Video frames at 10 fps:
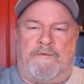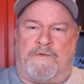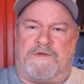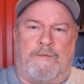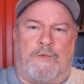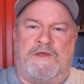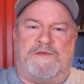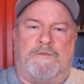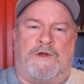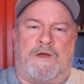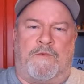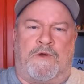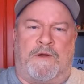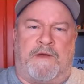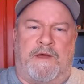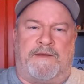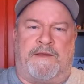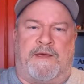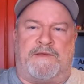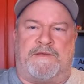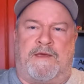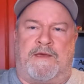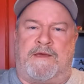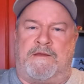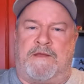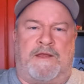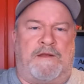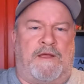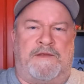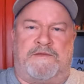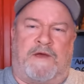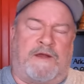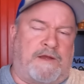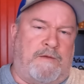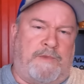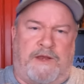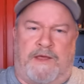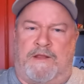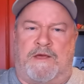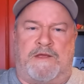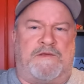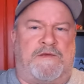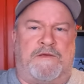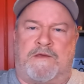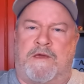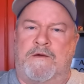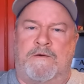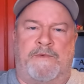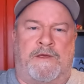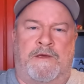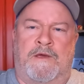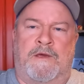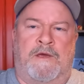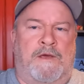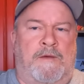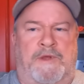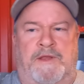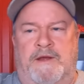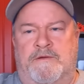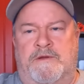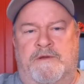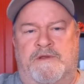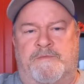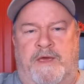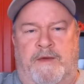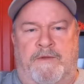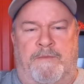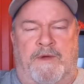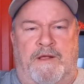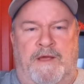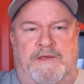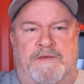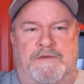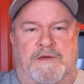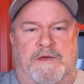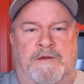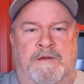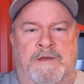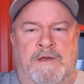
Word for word: For some reason, when I'm wearing contacts, that headlights, oncoming headlights, just kill me. But they don't do it as bad with my glasses on.